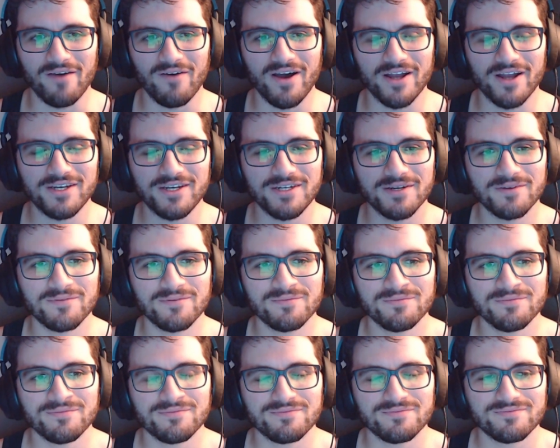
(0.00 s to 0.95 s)
Watch.
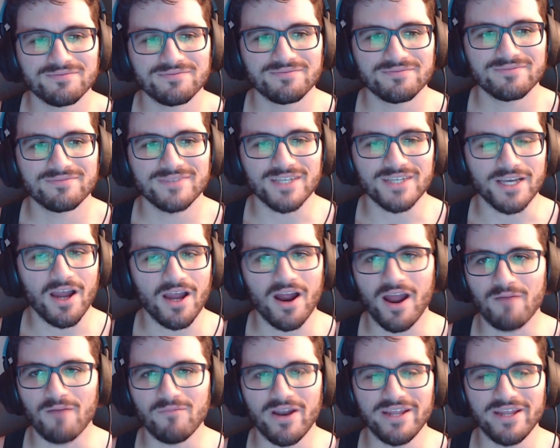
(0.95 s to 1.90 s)
Like, all
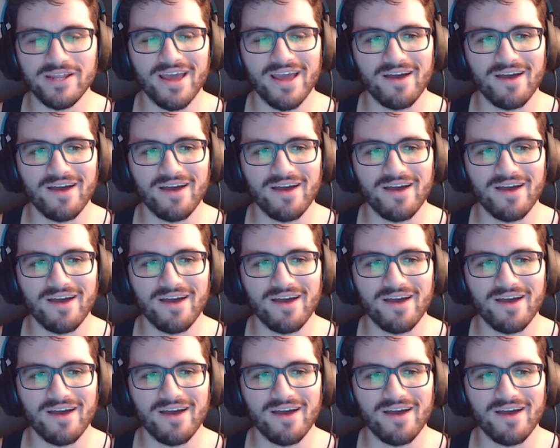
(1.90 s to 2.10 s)
right, I'm ready now.